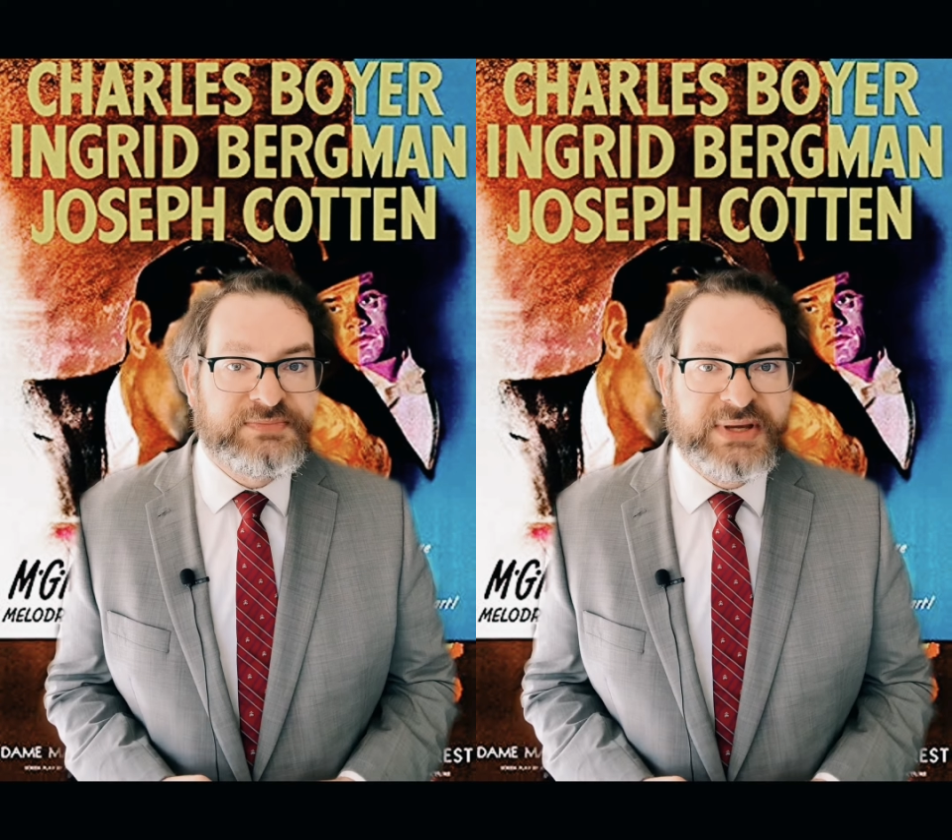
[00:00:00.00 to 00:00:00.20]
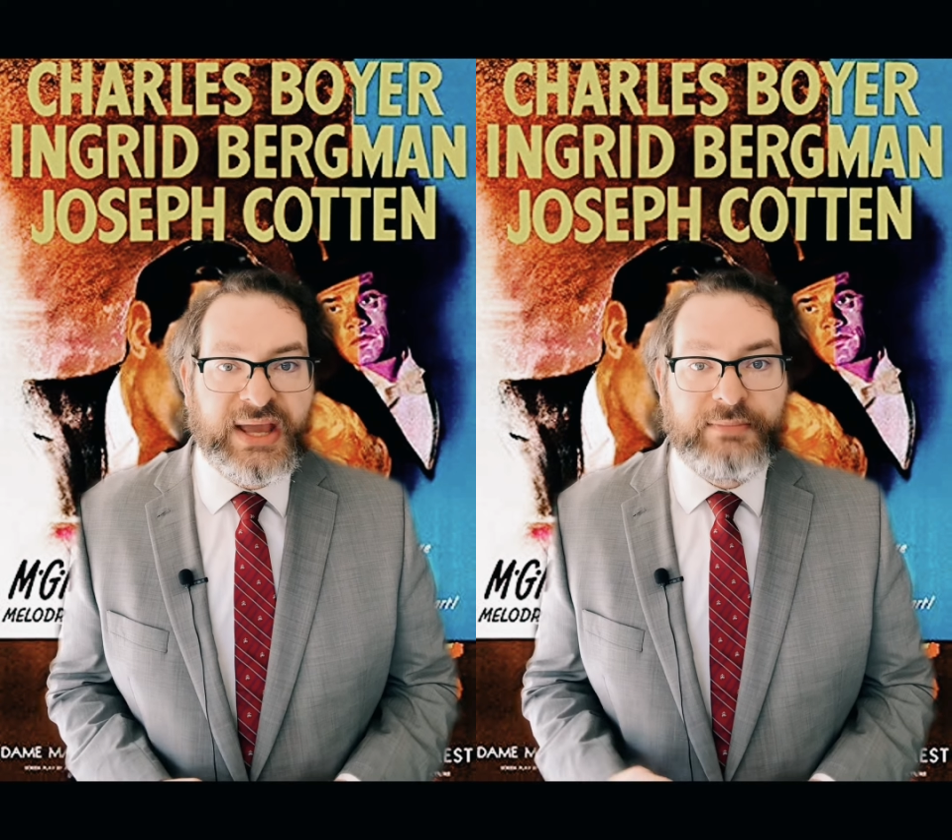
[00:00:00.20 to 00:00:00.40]

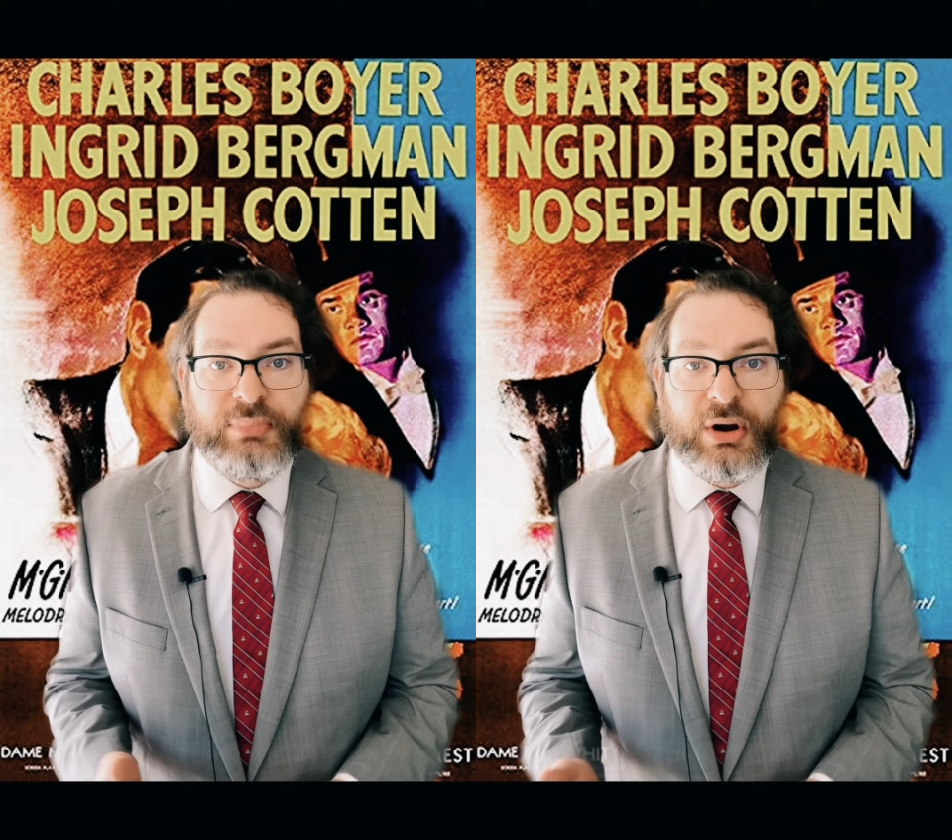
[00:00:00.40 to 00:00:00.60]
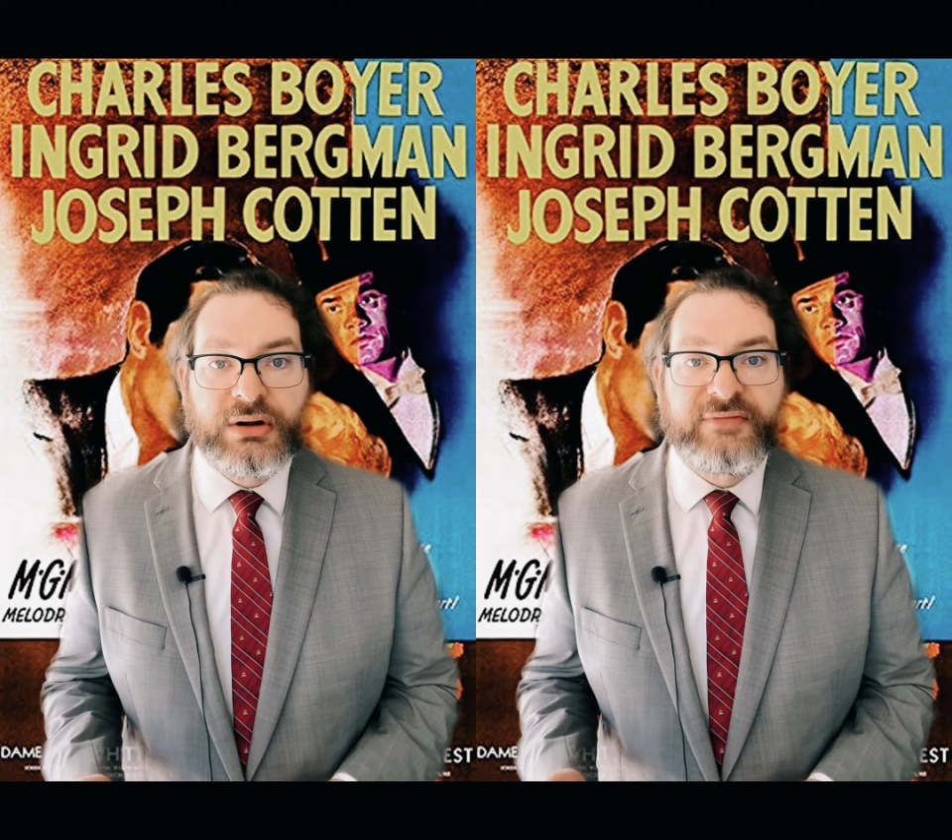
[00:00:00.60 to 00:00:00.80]
became
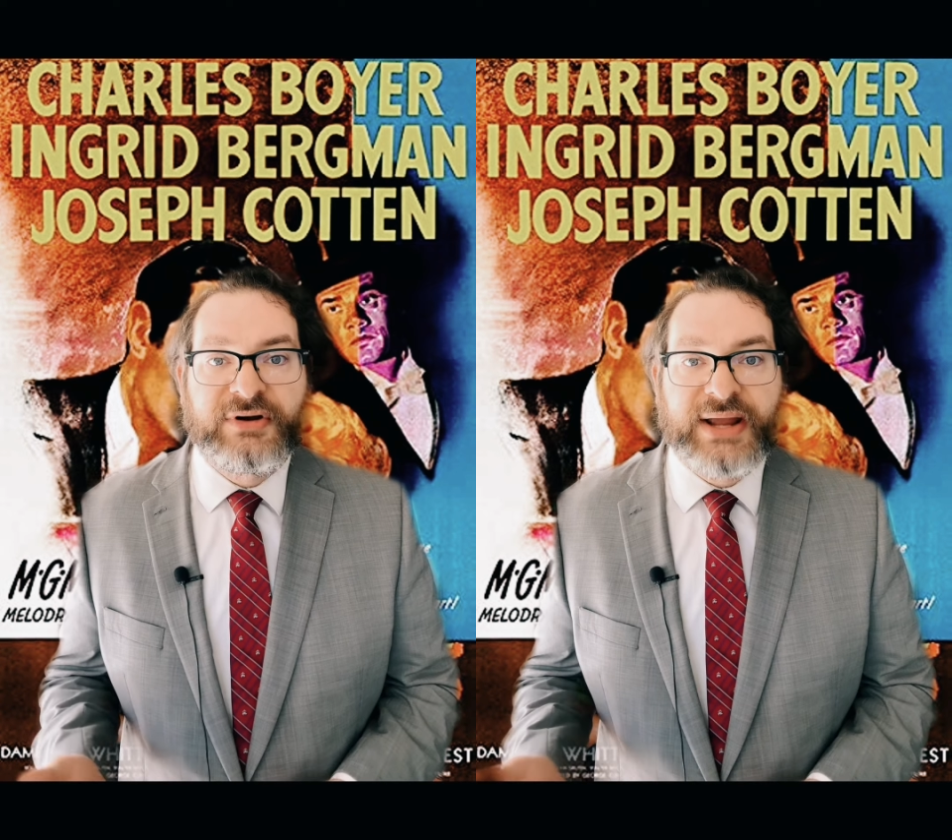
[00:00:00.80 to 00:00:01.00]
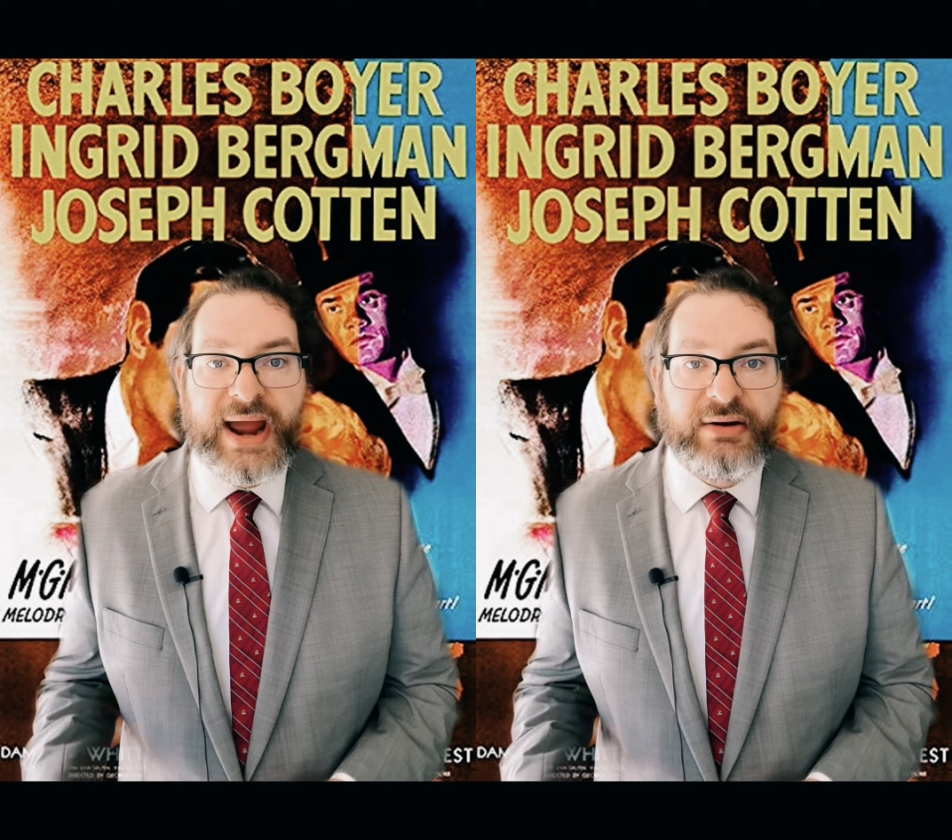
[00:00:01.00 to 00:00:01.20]
part of
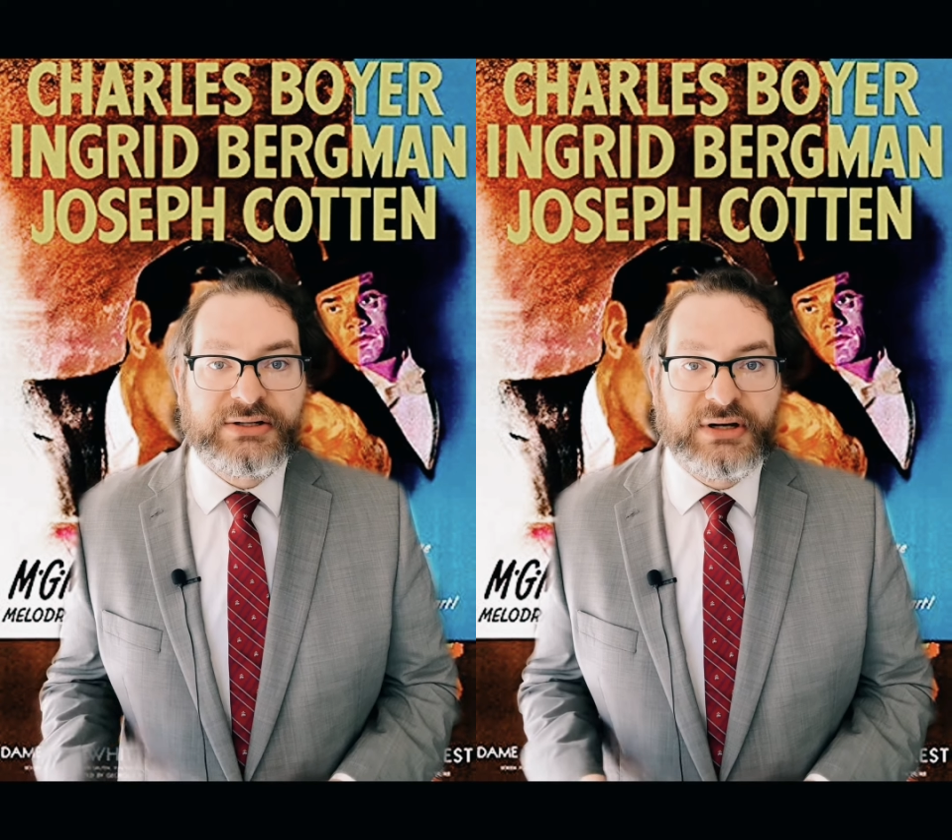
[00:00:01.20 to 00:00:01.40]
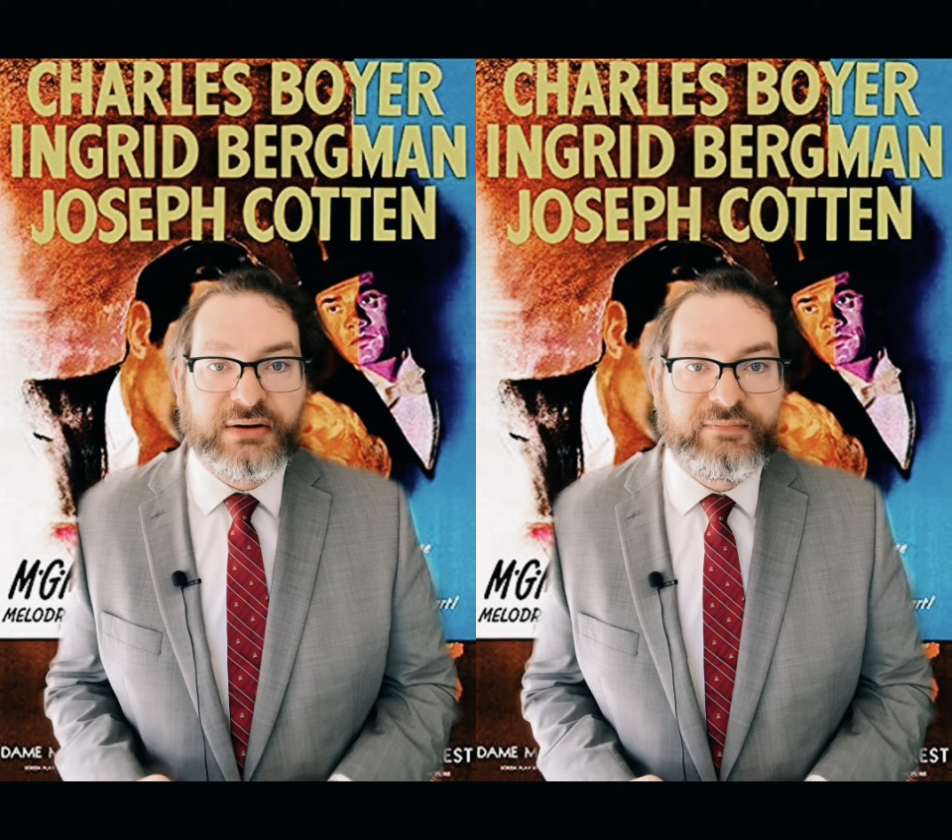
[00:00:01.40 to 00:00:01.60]
her
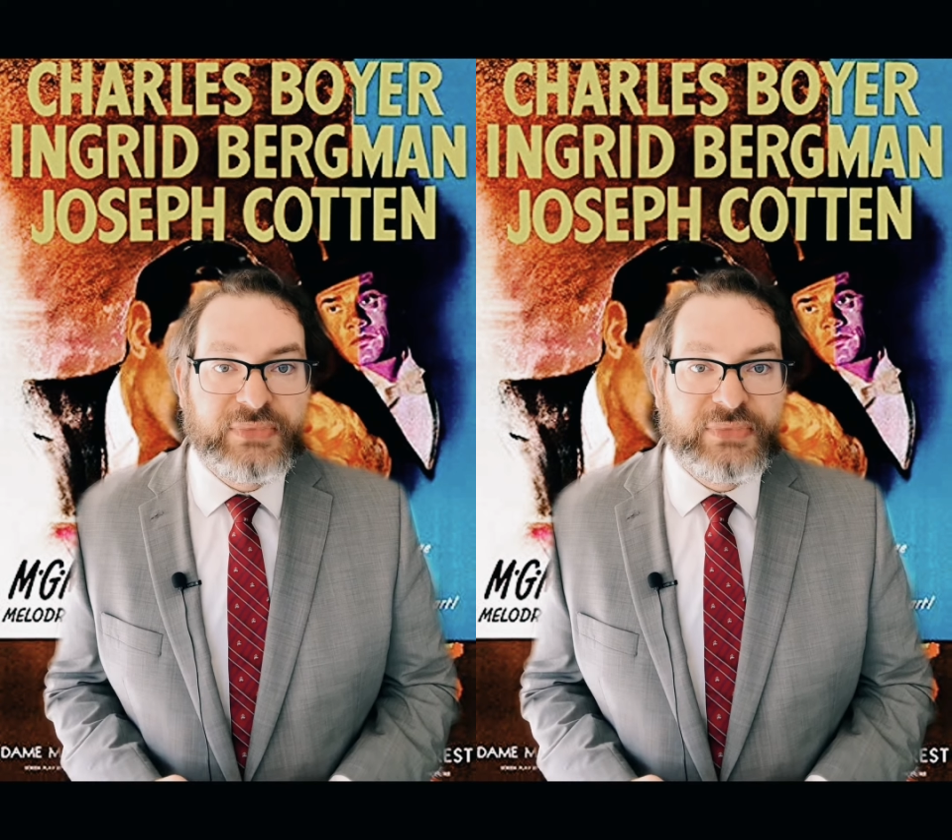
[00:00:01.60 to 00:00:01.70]
character.